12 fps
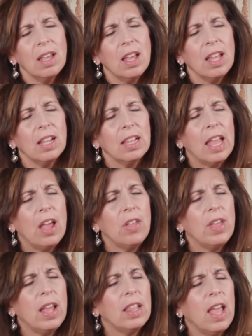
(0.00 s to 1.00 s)
and allow
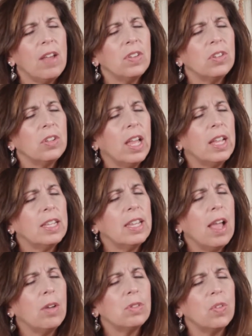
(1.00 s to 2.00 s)
that lavender light
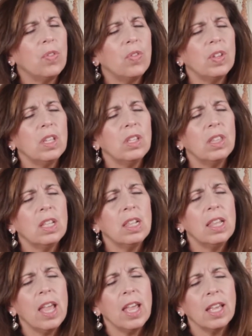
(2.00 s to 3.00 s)
now to fill the
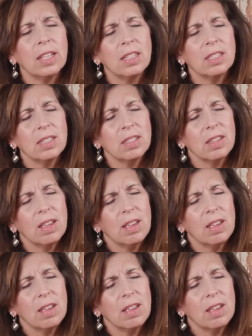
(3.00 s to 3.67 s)
legs.